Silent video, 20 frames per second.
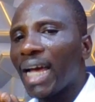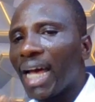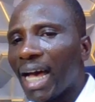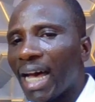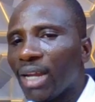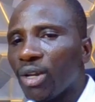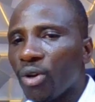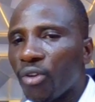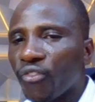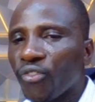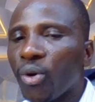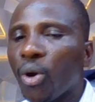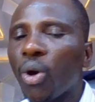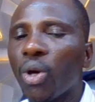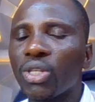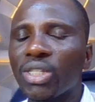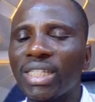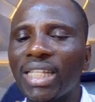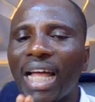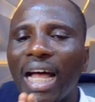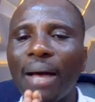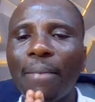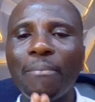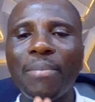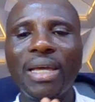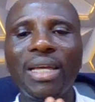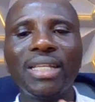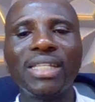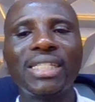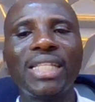and of course that
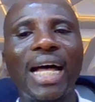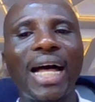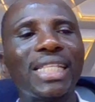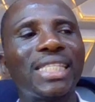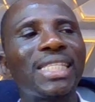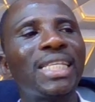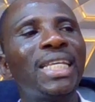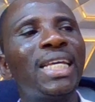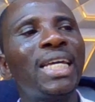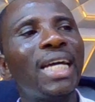means that